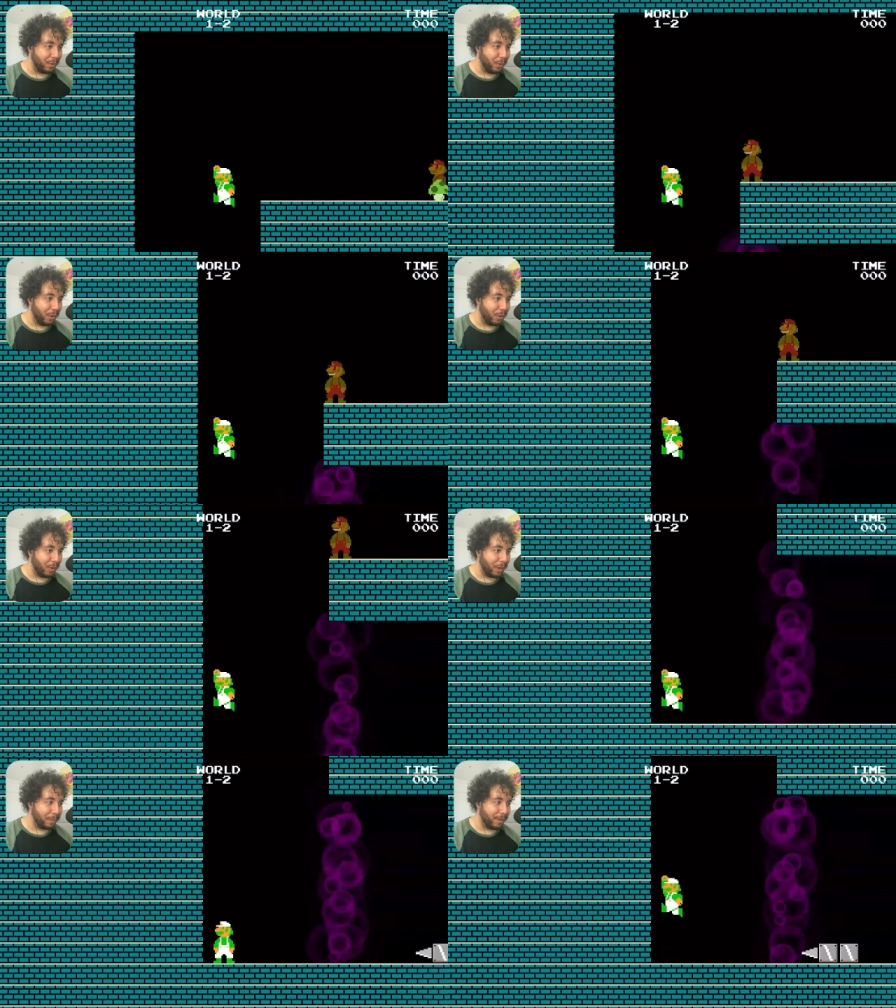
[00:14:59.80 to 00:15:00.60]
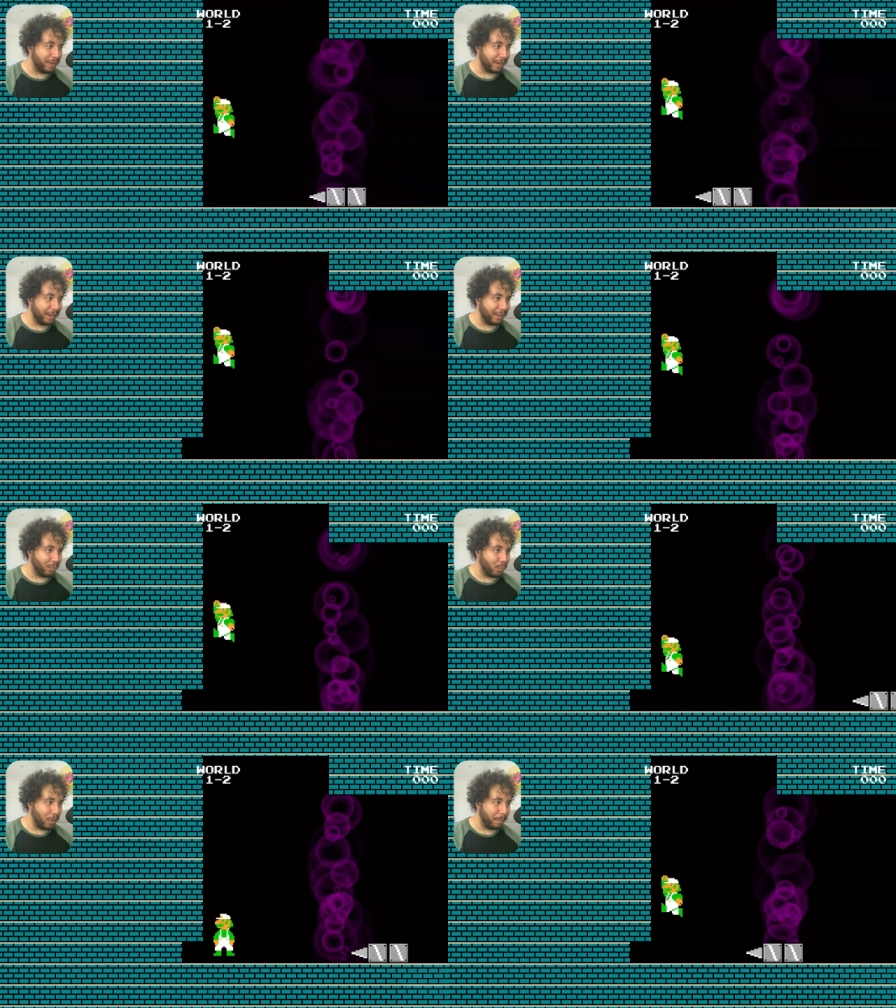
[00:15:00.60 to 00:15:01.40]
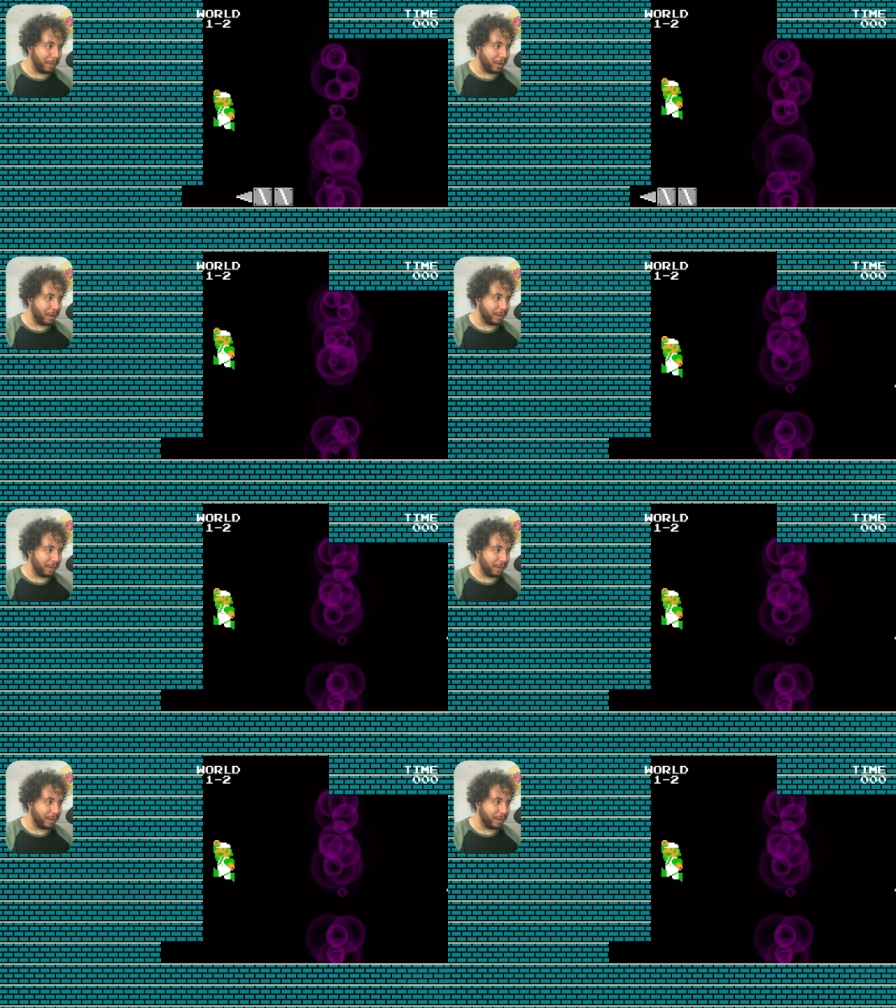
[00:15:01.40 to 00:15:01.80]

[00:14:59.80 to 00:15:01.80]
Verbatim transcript: too long. I've been stuck in this one part